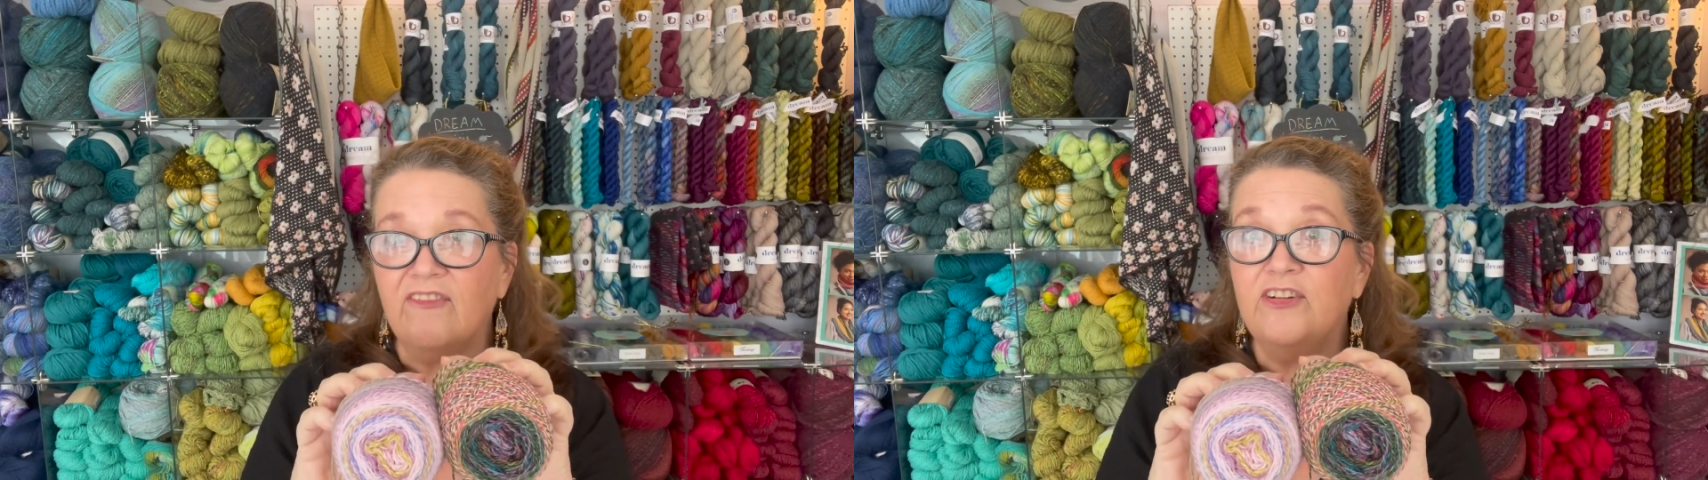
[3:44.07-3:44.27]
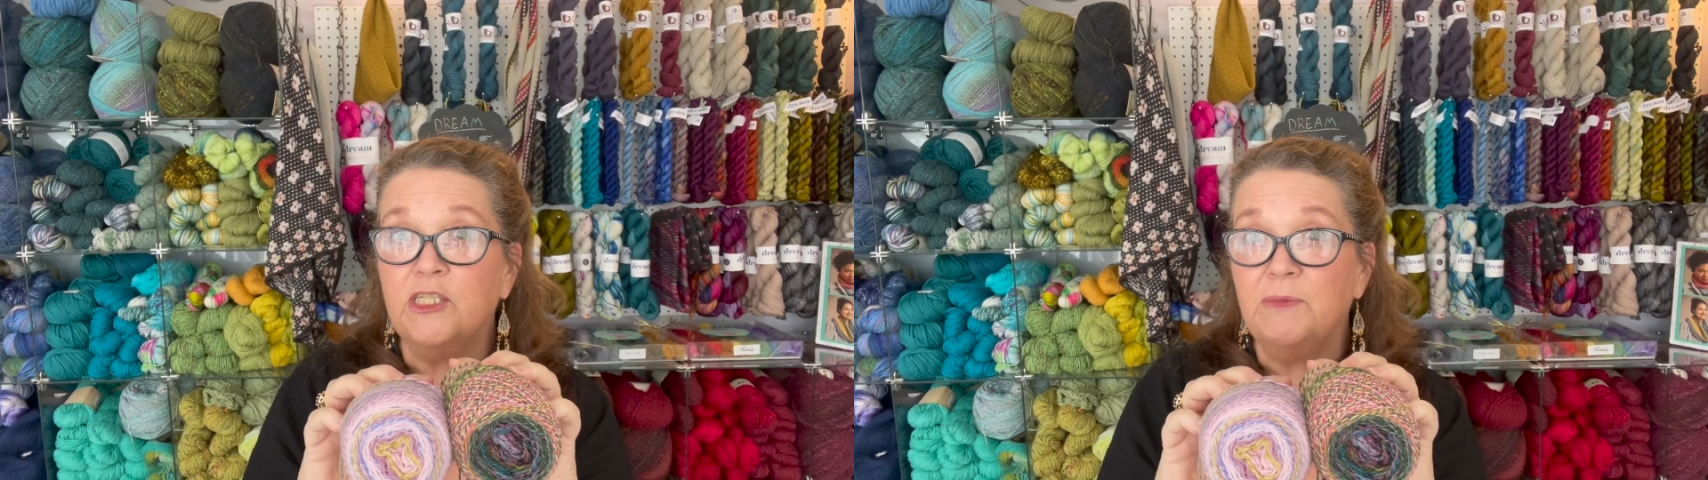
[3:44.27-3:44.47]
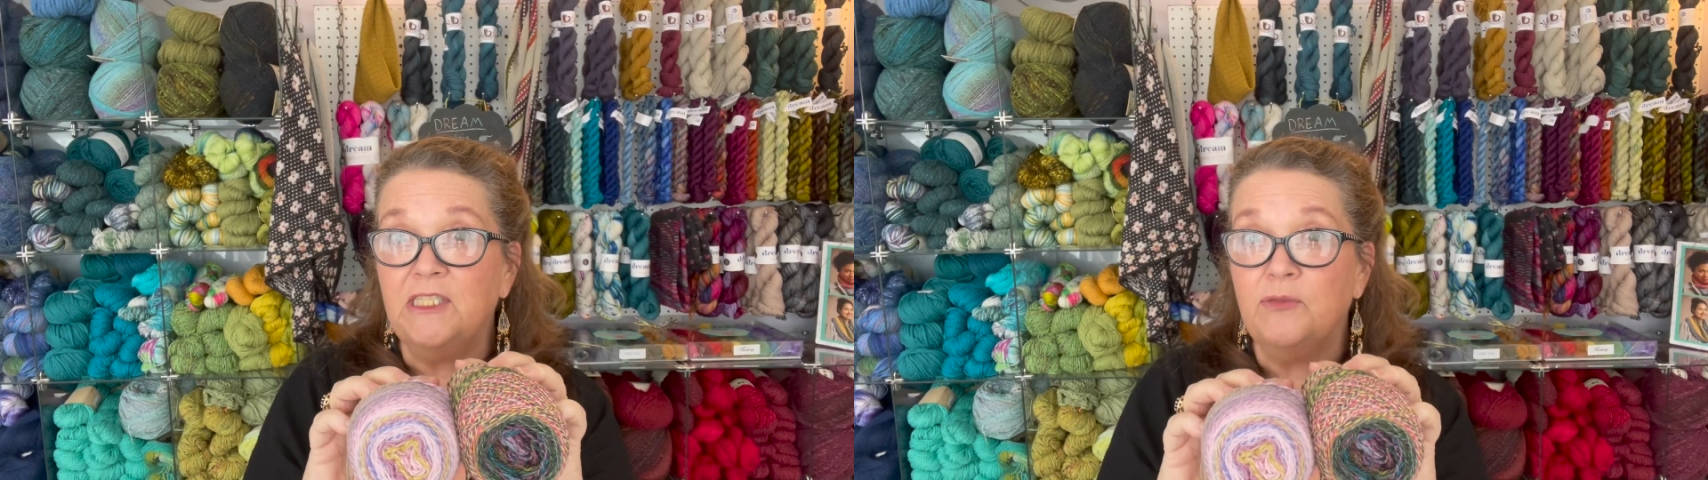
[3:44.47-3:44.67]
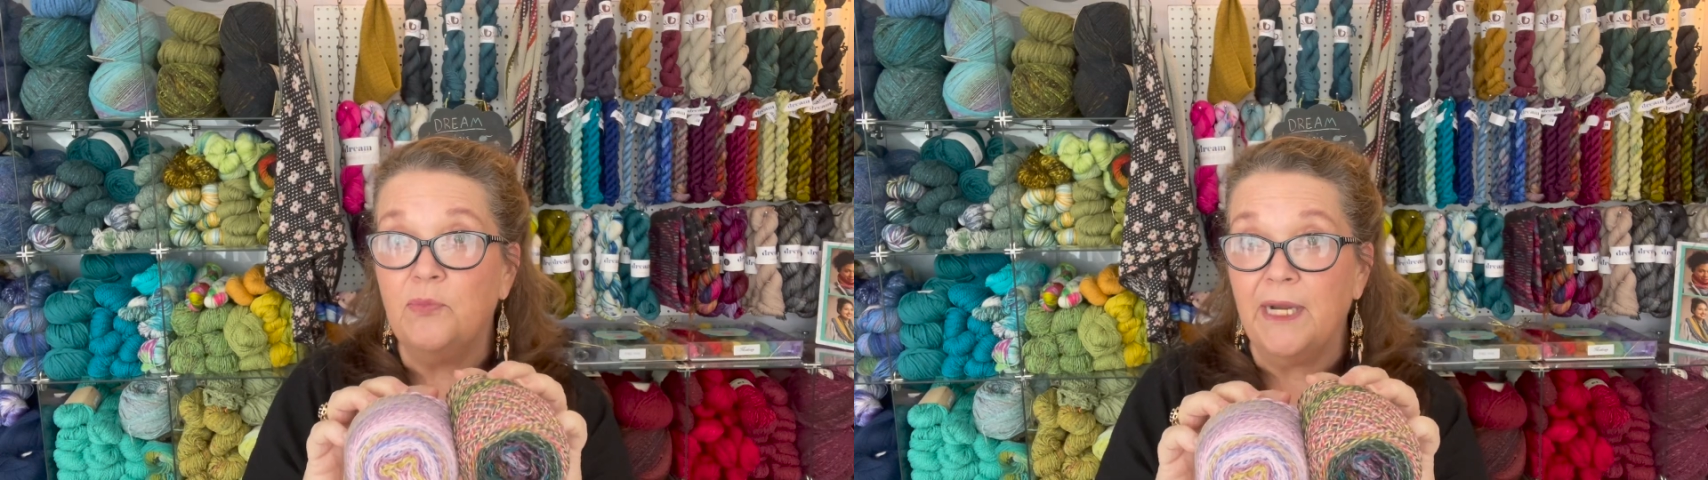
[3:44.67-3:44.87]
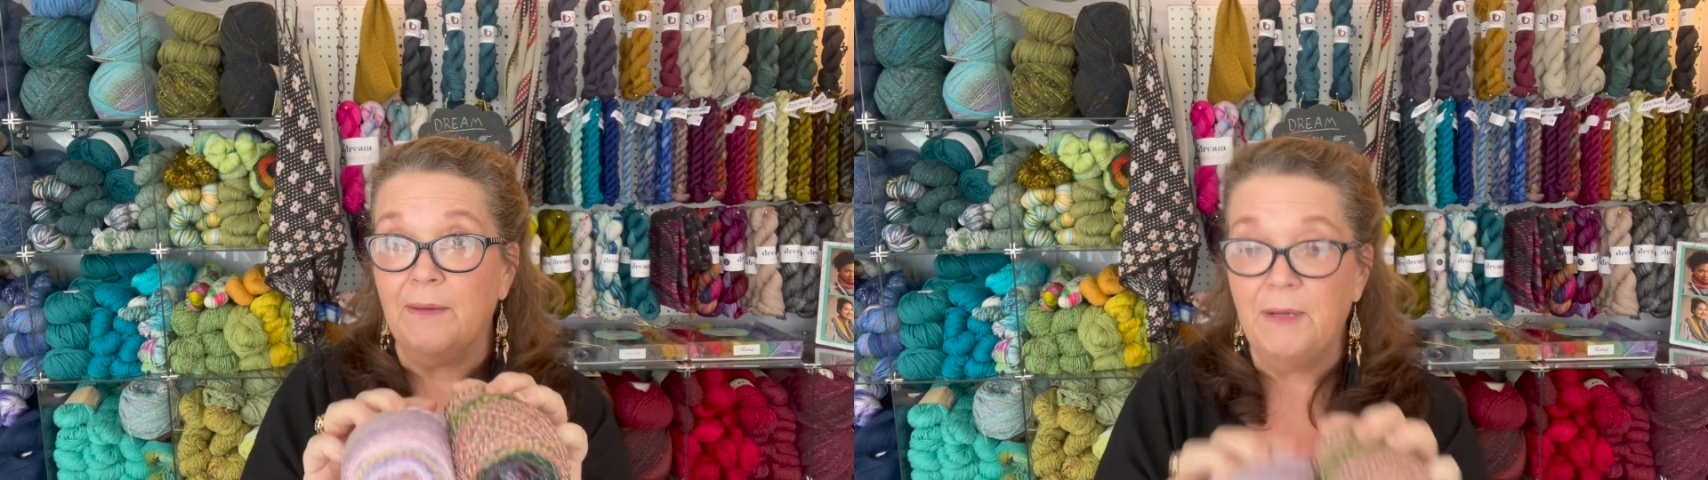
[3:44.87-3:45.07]
fisherman's
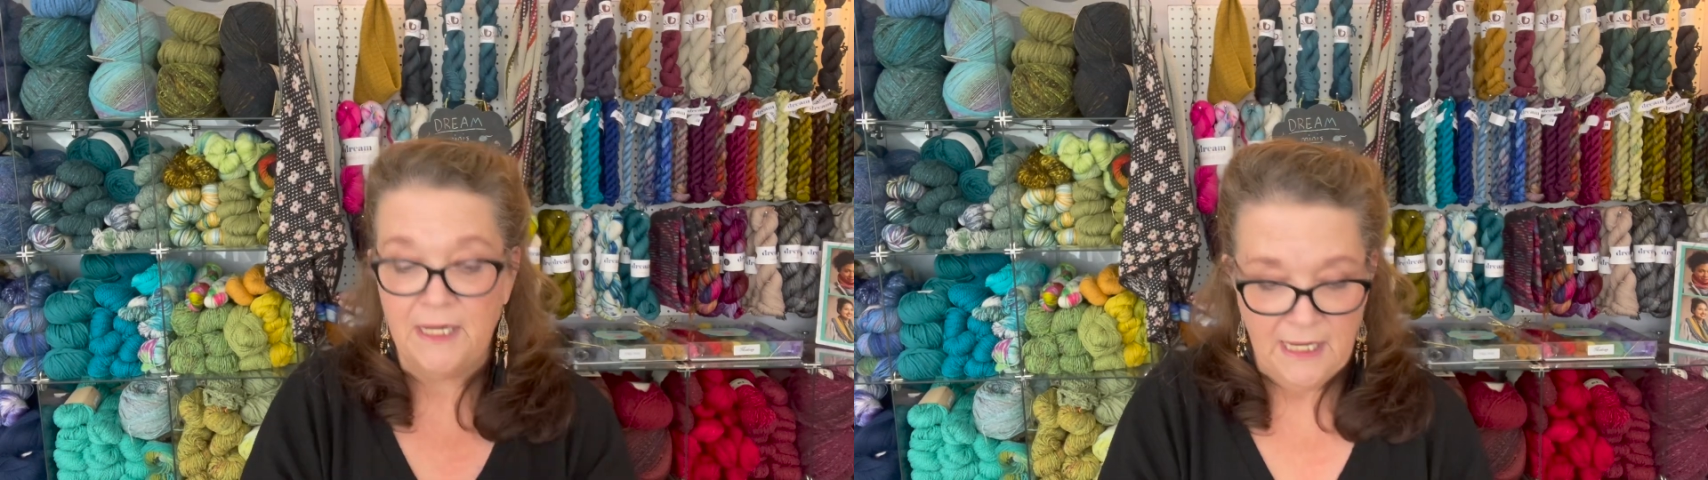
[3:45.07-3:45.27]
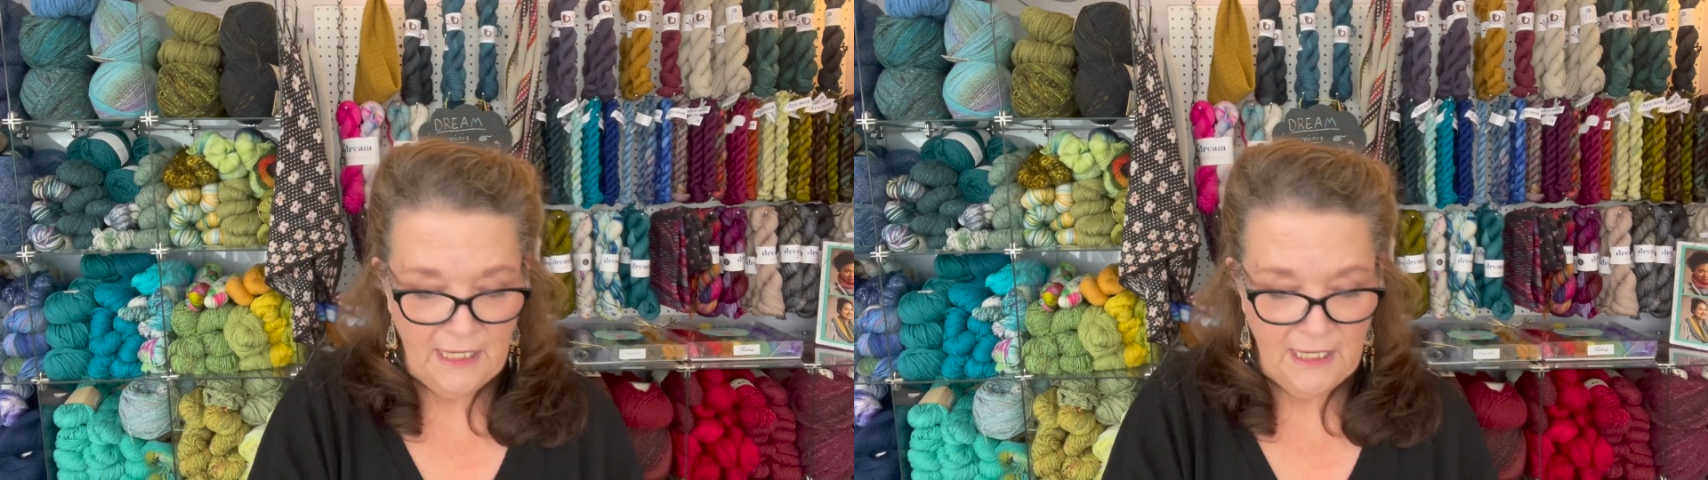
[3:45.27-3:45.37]
rib.